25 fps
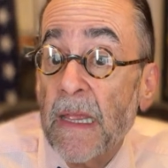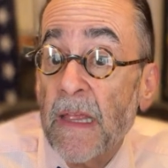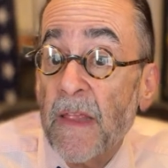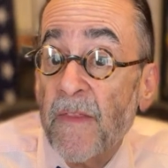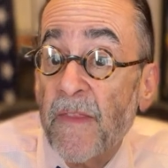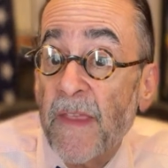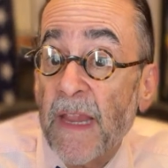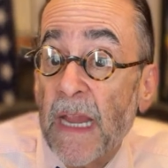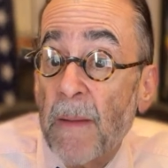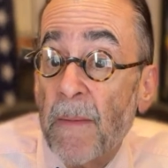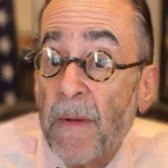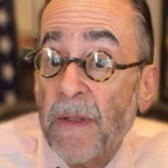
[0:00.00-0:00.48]

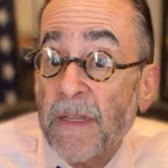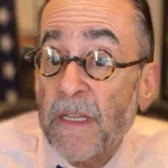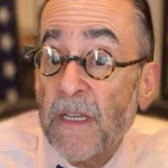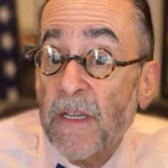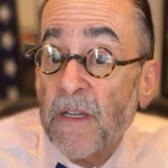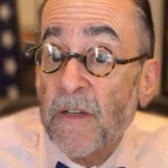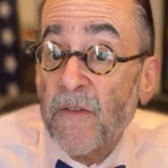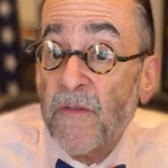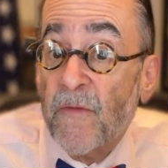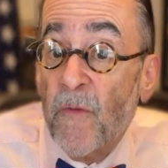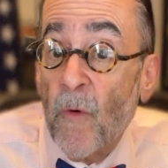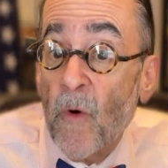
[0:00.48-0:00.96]
Think about
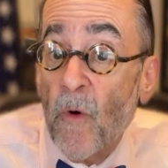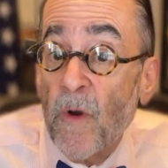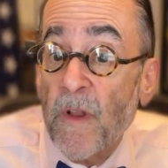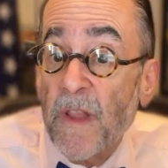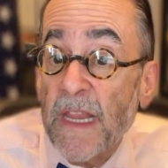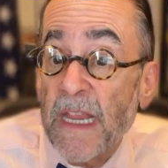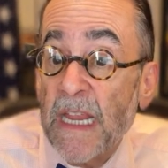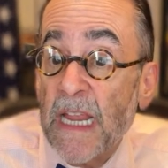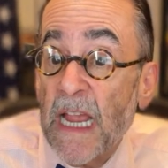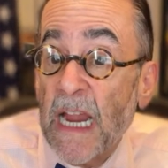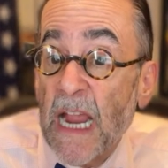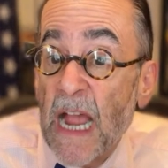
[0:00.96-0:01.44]
this for
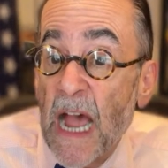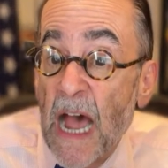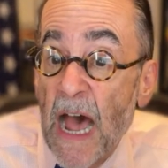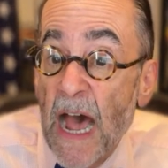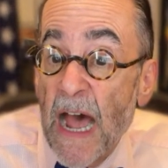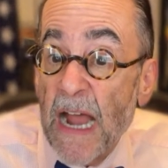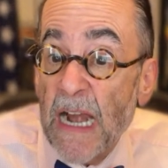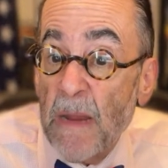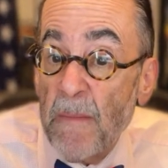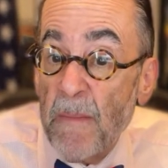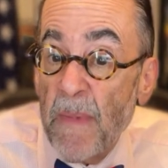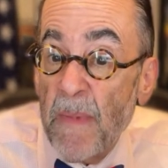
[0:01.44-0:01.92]
the
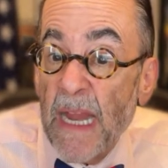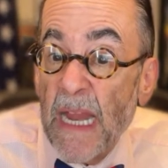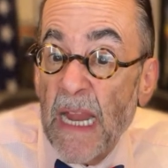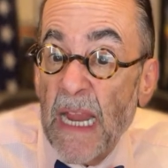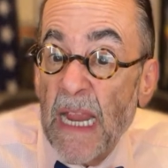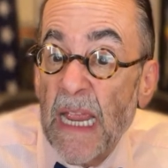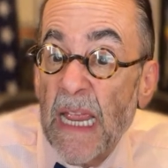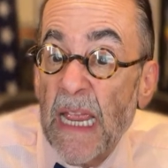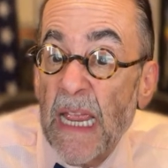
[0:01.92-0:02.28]
economy.